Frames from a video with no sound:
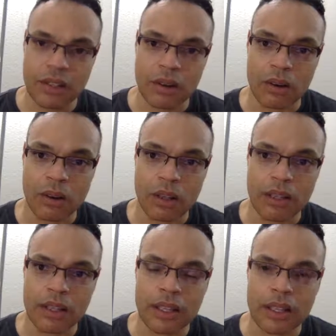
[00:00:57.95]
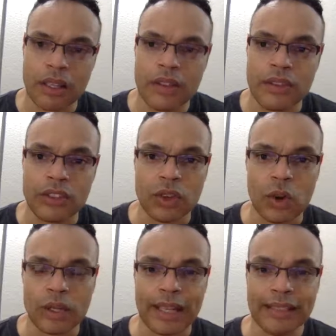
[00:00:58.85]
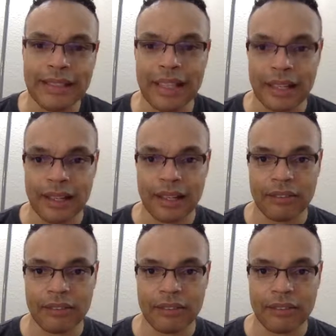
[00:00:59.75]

on this whole idea